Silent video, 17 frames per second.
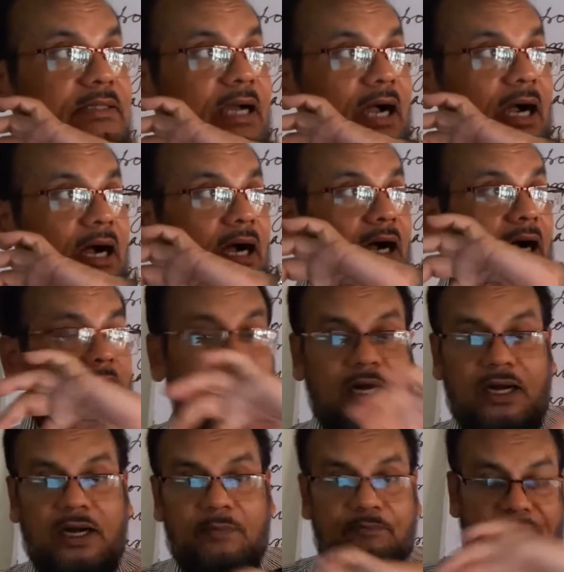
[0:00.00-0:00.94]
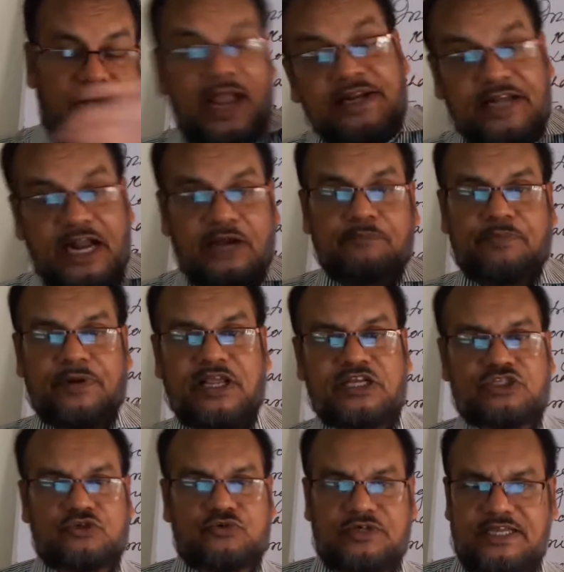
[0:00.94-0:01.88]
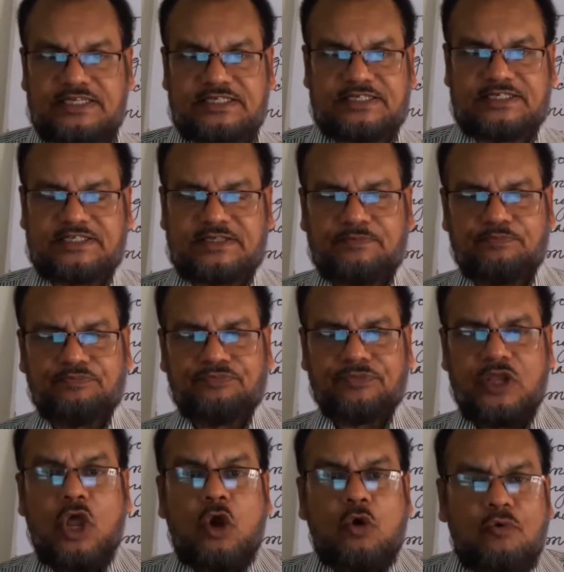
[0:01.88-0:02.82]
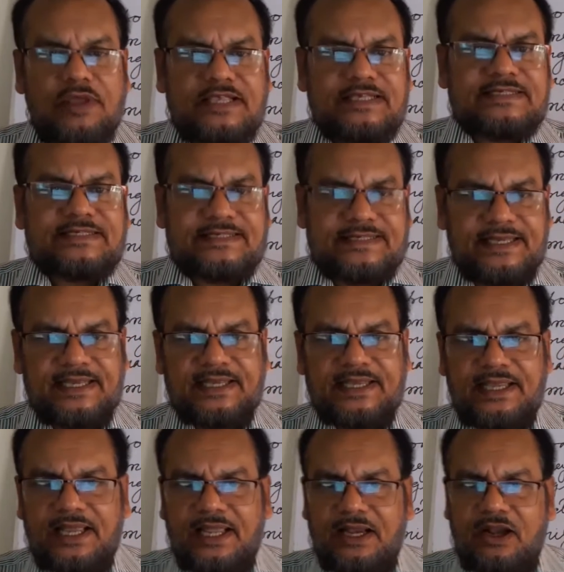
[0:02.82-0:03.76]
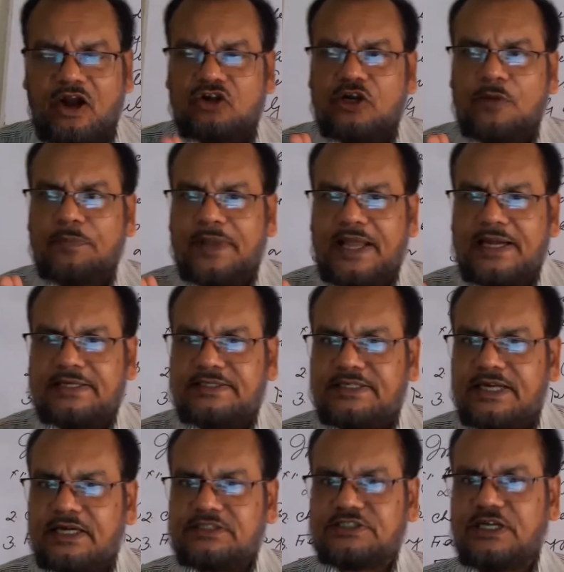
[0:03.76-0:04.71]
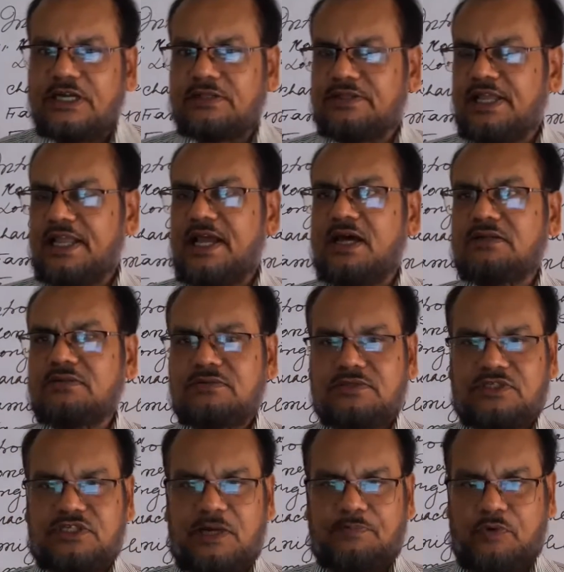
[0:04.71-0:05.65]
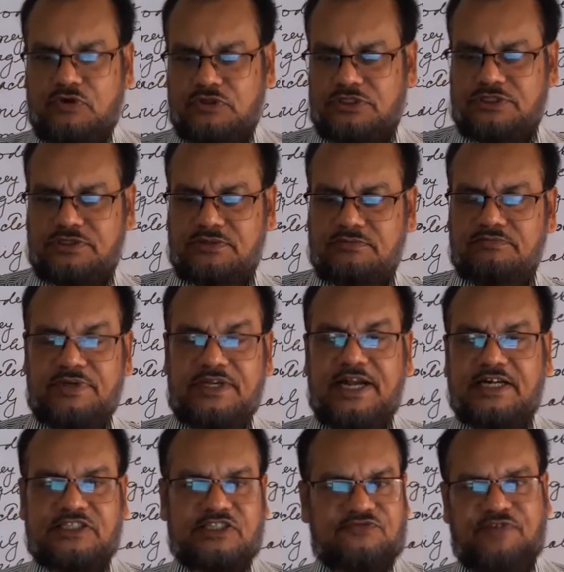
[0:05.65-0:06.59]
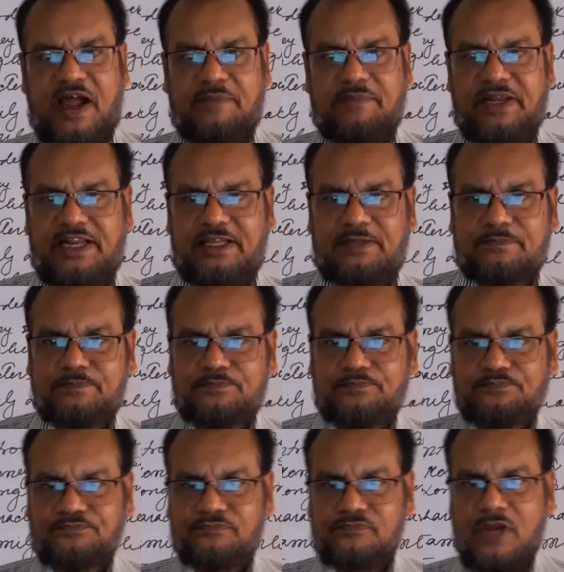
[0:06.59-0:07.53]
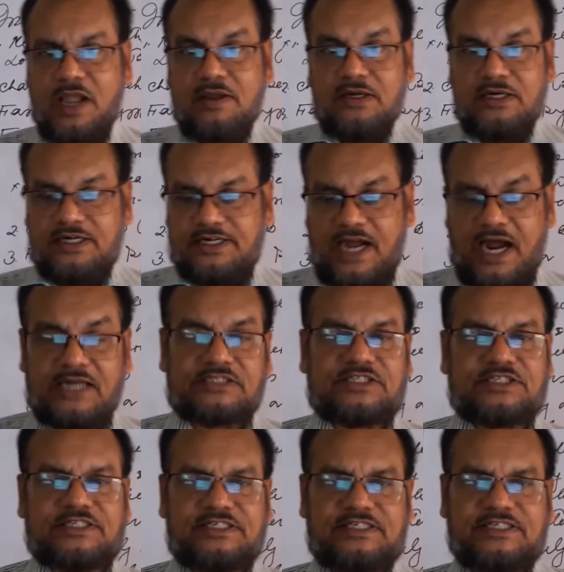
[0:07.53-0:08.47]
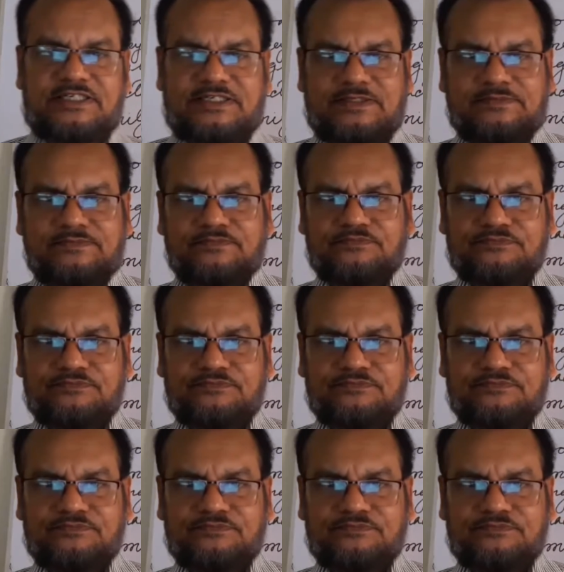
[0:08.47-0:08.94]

Pride and Prejudice, we see a lot of characters are there. Suppose Bennet's family, Darcy's,